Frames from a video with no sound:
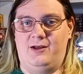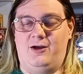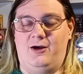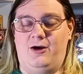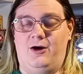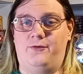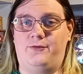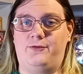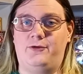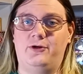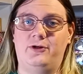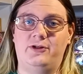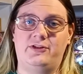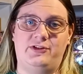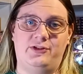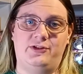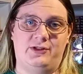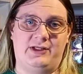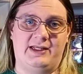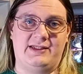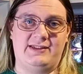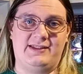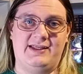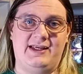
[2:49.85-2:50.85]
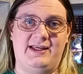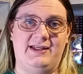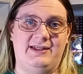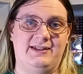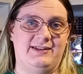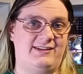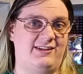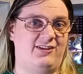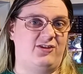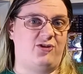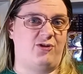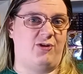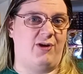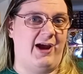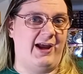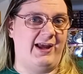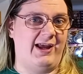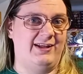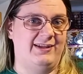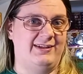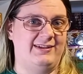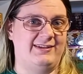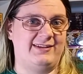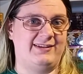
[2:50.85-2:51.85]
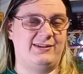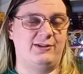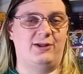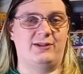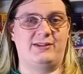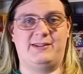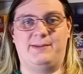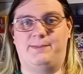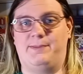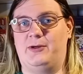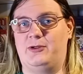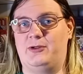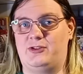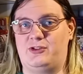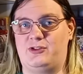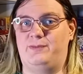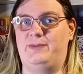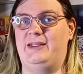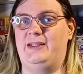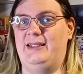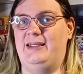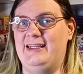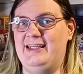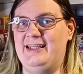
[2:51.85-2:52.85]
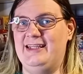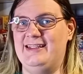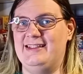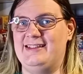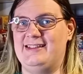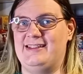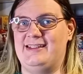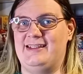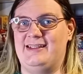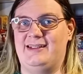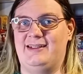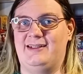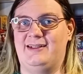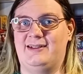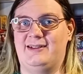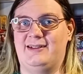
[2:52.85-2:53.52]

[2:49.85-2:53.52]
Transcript: Of course, you can say it's a trial, it's not supposed to be easy,